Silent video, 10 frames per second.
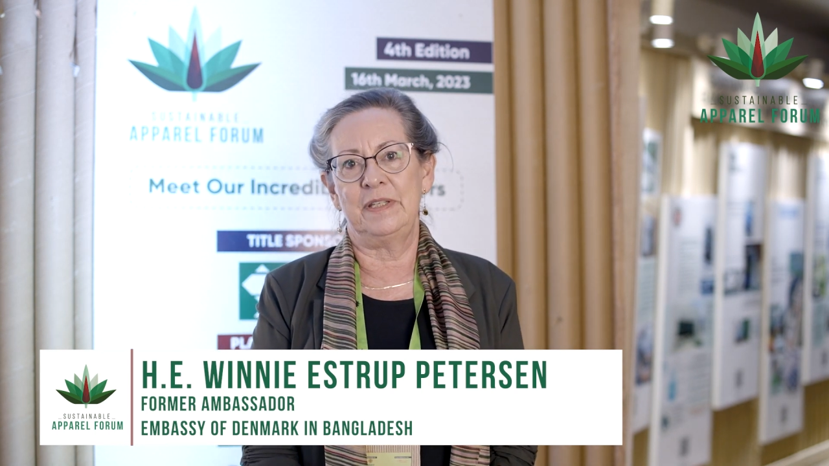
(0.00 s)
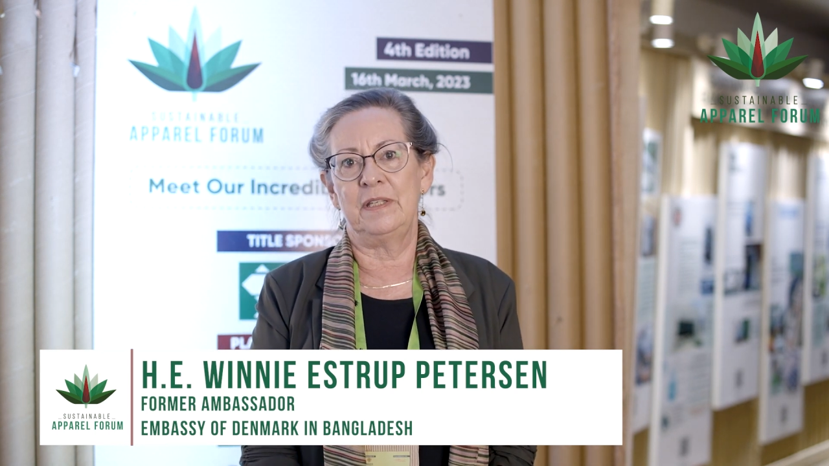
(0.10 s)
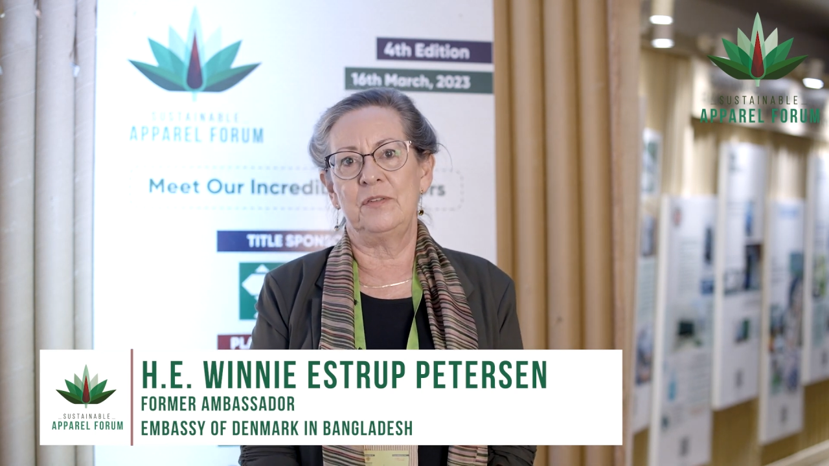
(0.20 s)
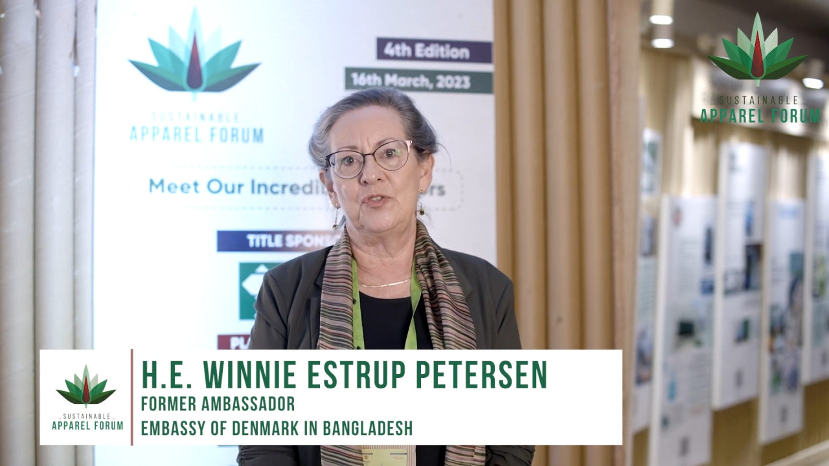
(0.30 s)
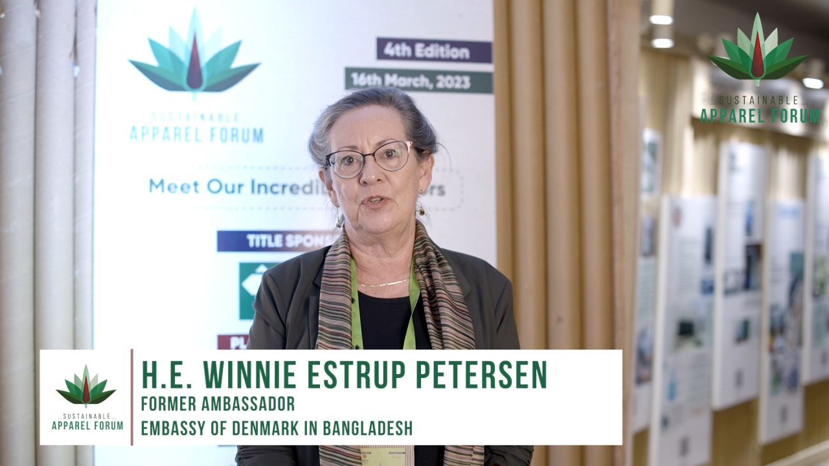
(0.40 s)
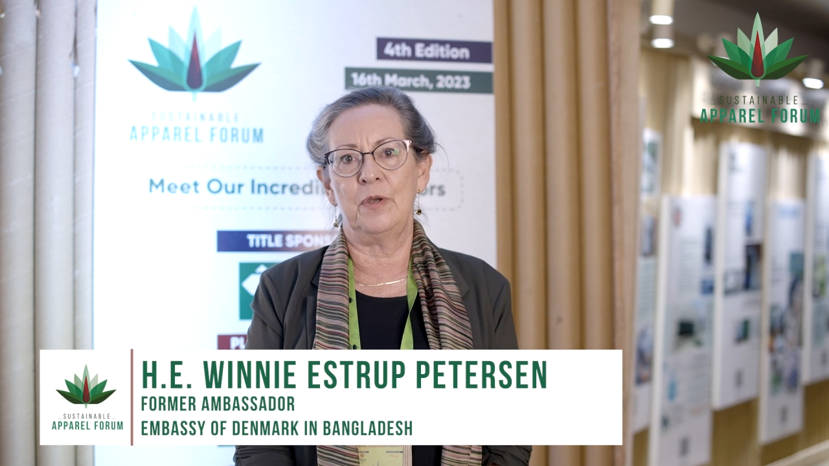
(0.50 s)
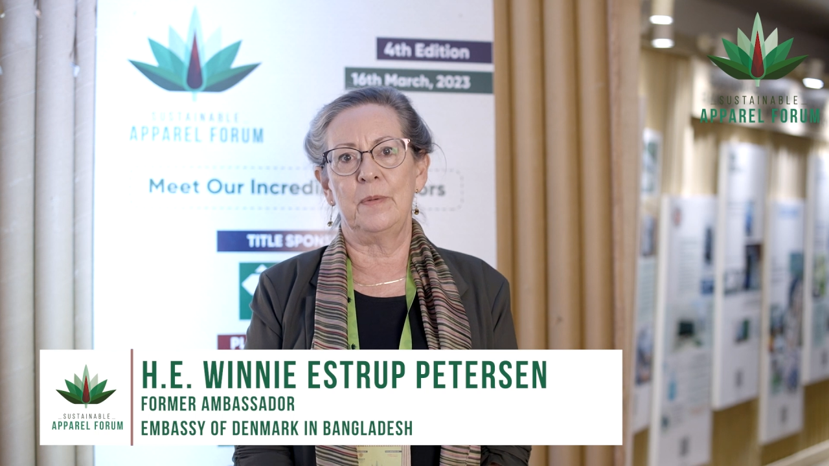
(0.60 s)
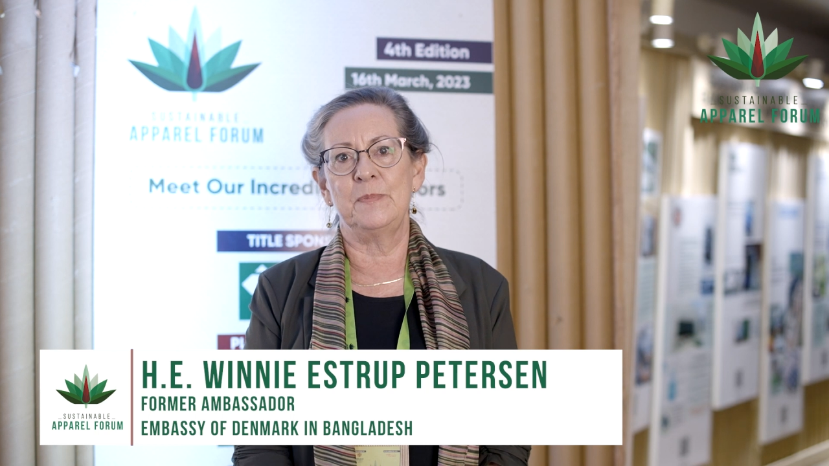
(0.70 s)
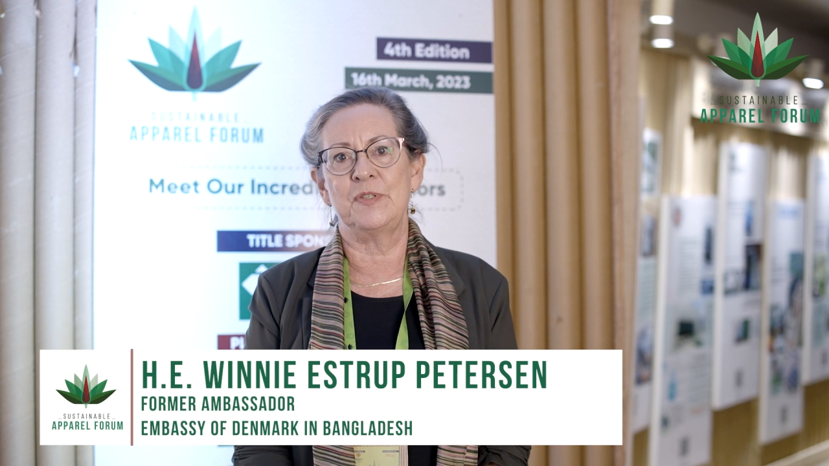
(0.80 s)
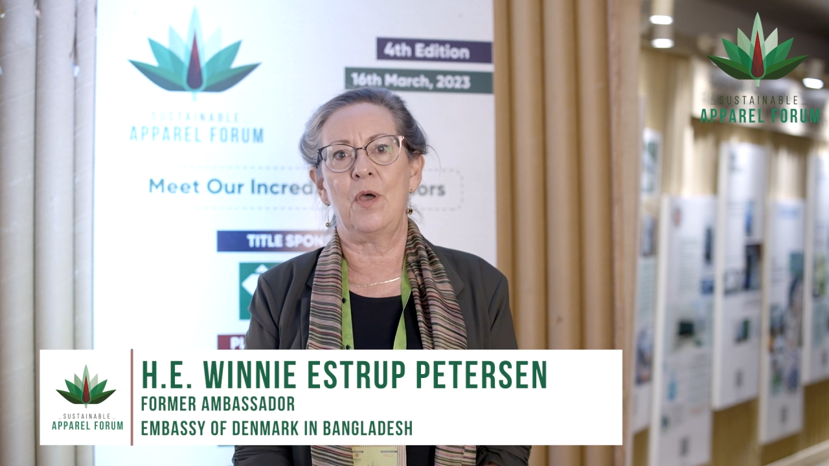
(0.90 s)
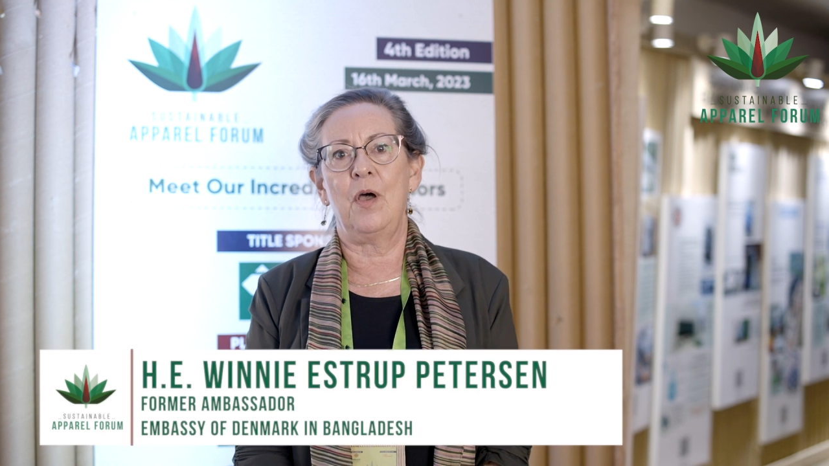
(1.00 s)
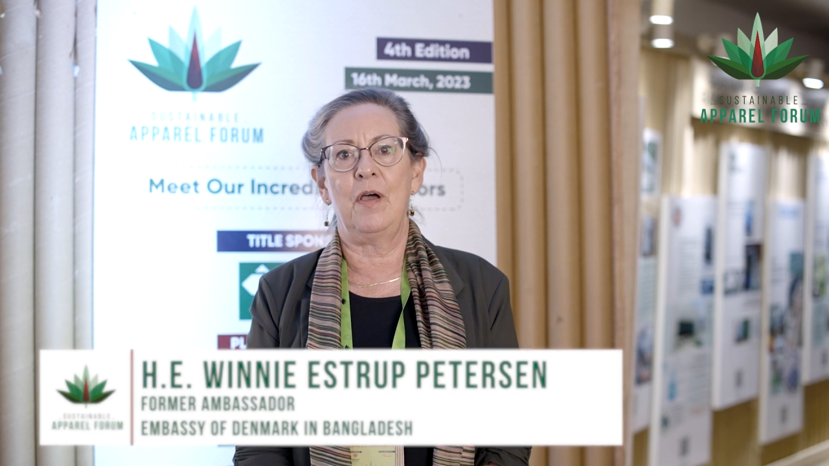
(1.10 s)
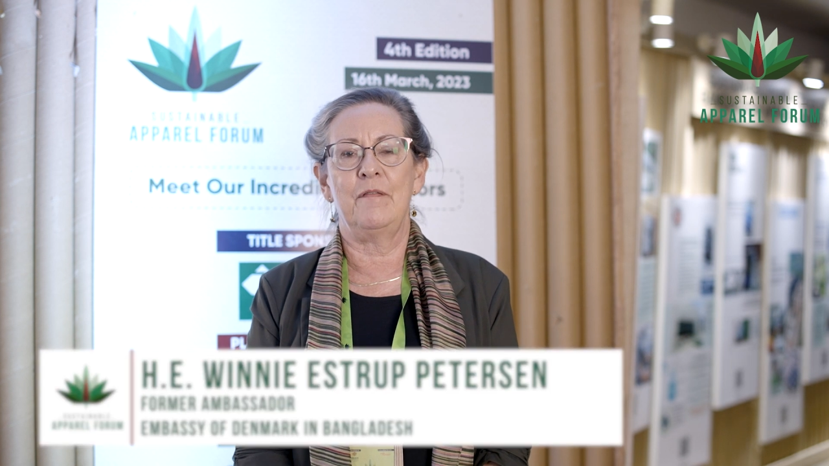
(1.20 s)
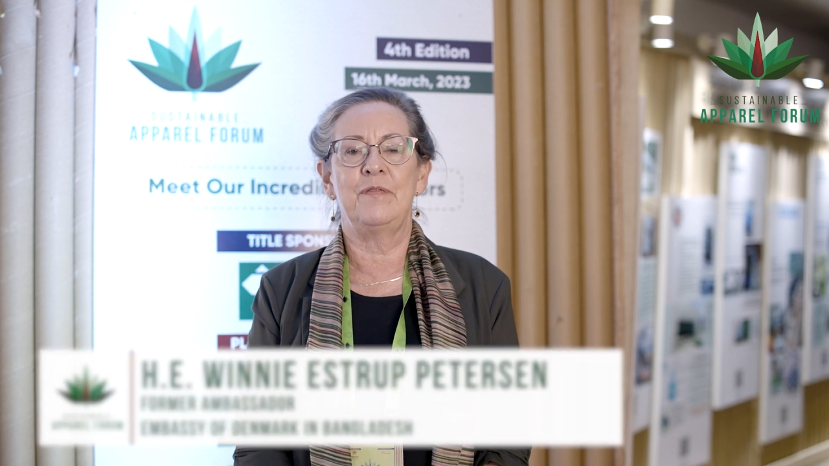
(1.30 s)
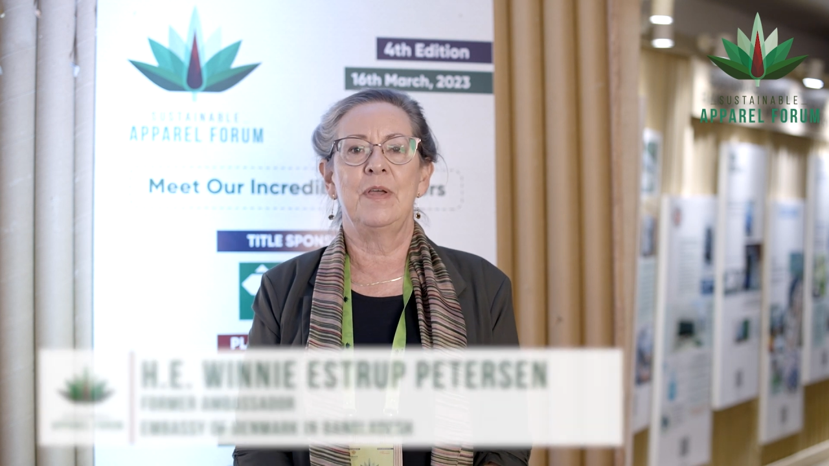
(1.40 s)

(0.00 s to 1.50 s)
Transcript: in terms of